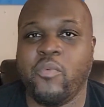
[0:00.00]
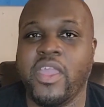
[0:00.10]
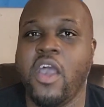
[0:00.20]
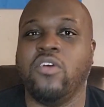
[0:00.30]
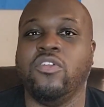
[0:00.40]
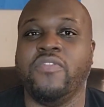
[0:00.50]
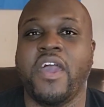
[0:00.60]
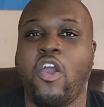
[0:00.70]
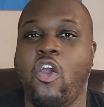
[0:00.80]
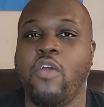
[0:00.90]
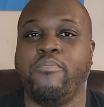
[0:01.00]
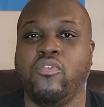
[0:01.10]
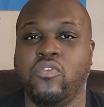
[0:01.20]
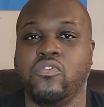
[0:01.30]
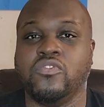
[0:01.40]
We all know that hard
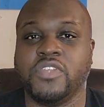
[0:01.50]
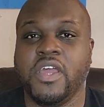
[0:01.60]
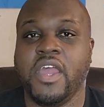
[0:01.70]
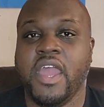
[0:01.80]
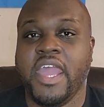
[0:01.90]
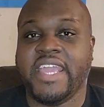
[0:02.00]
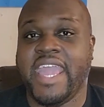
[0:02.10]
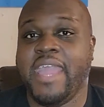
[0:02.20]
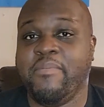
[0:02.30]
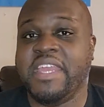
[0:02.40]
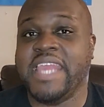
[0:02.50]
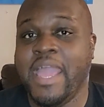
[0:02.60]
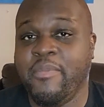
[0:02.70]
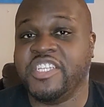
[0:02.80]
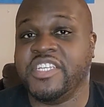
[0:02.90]
pulls can be
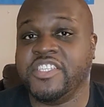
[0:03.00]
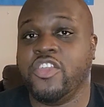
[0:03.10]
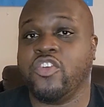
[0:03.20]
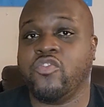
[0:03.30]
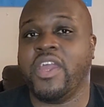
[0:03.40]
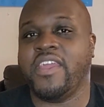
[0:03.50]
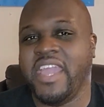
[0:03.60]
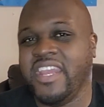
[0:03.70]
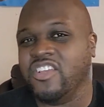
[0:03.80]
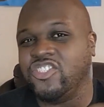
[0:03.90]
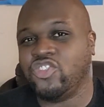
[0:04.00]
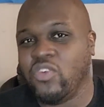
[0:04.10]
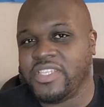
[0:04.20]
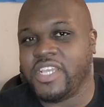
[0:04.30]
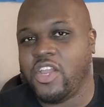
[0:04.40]
damaging to your credit in the
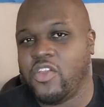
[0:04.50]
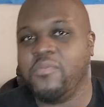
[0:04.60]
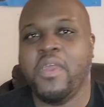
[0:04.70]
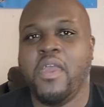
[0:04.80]
short term,